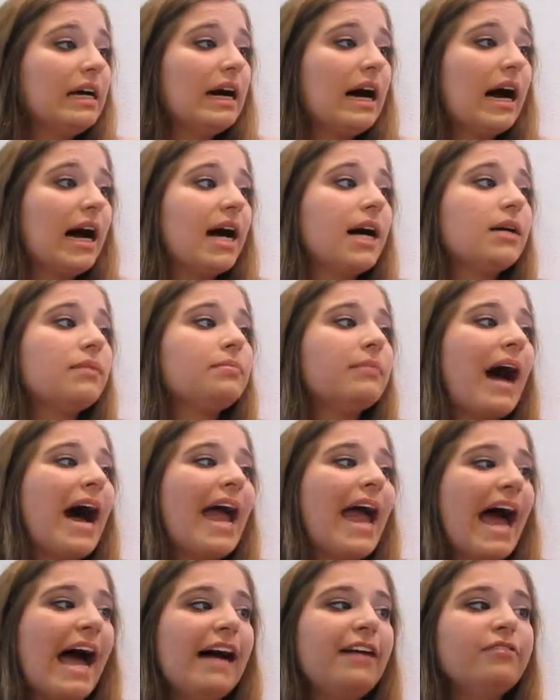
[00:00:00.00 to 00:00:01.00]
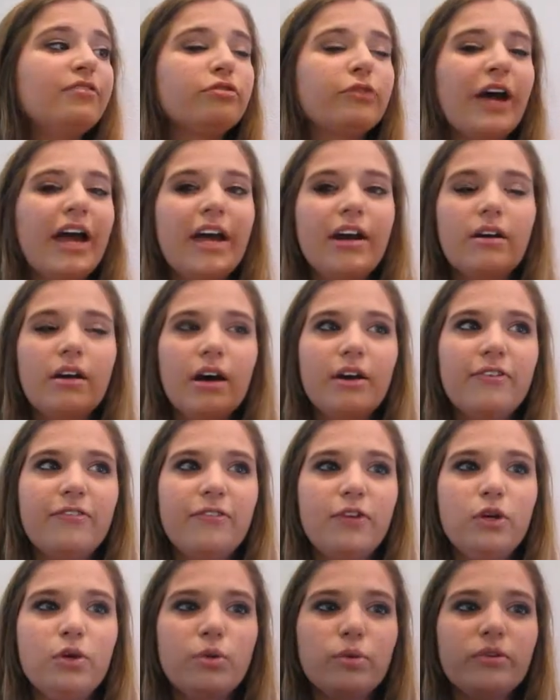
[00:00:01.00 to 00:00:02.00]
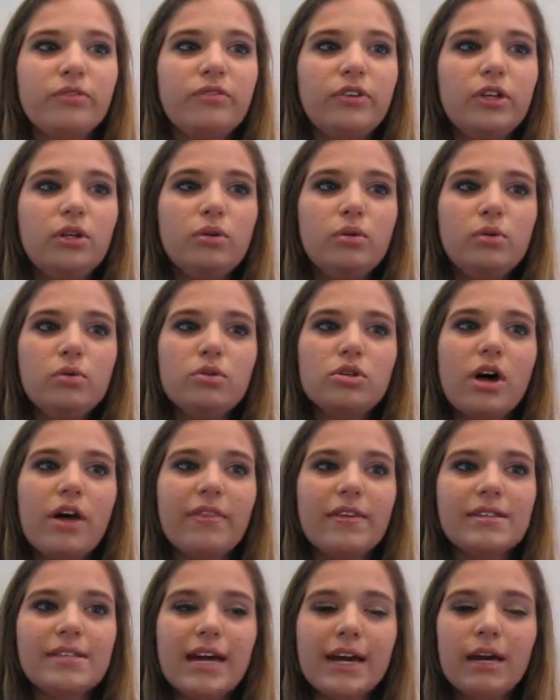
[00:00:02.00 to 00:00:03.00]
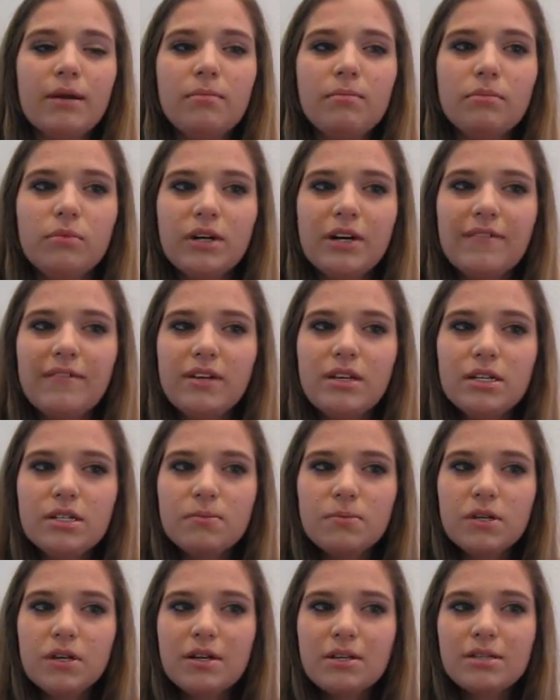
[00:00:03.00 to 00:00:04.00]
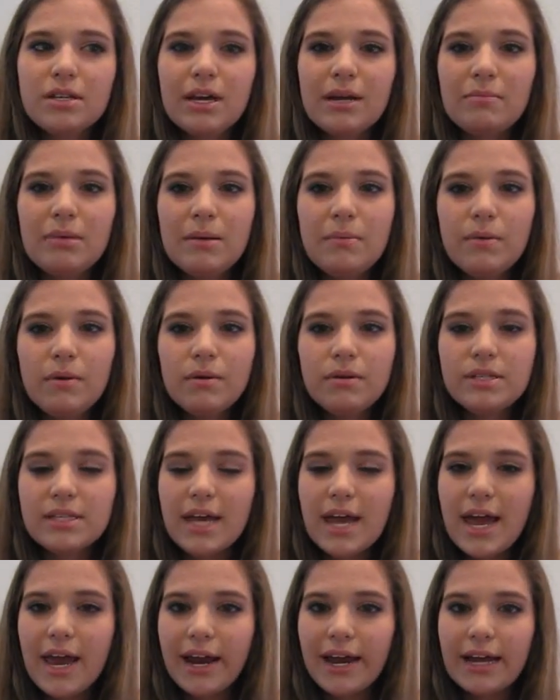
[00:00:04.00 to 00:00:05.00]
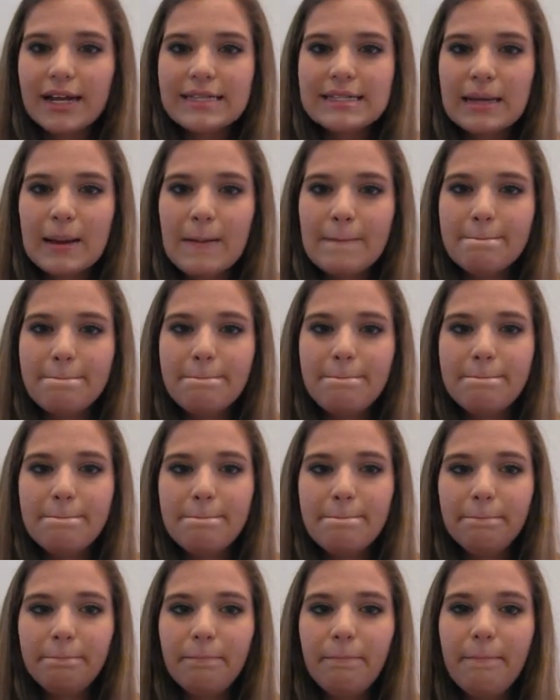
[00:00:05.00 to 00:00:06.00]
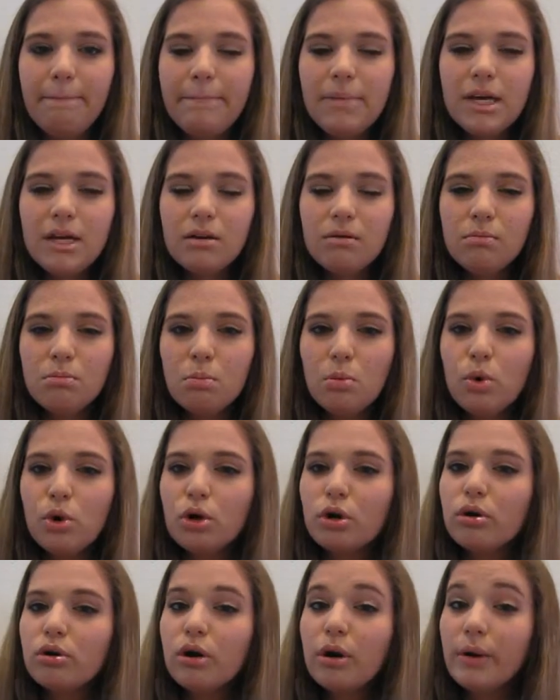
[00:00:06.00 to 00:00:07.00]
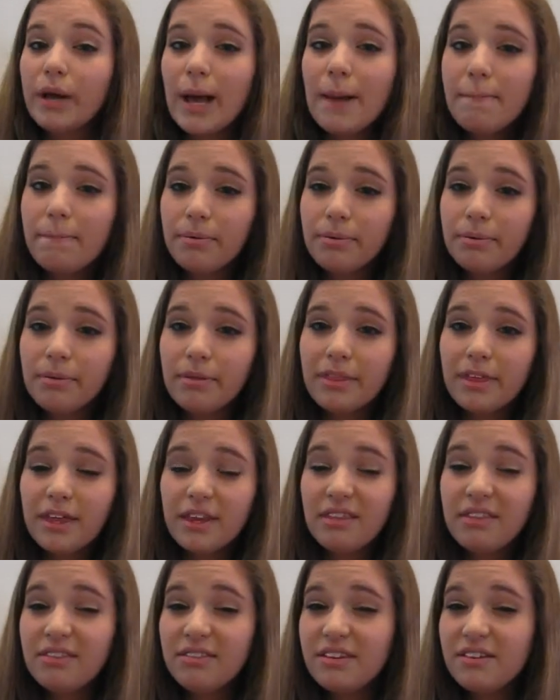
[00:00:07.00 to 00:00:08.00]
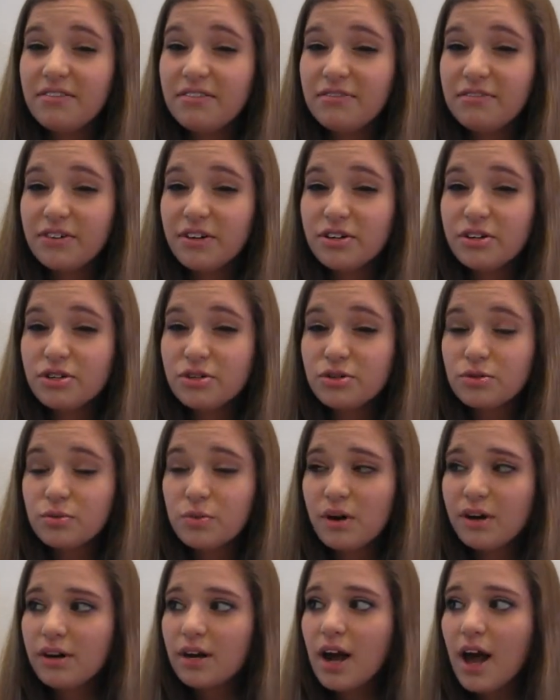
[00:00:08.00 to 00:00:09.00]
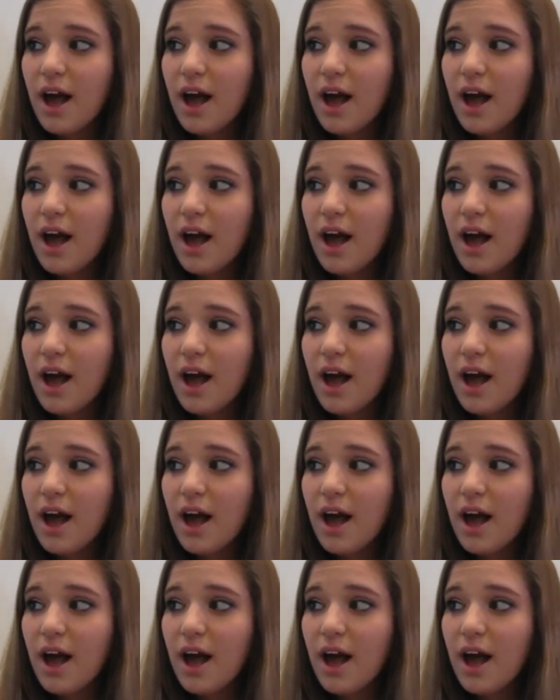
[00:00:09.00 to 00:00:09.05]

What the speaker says: I have read a few reviews on the second one of these books, and people are saying it's a bit more grown up than the first one.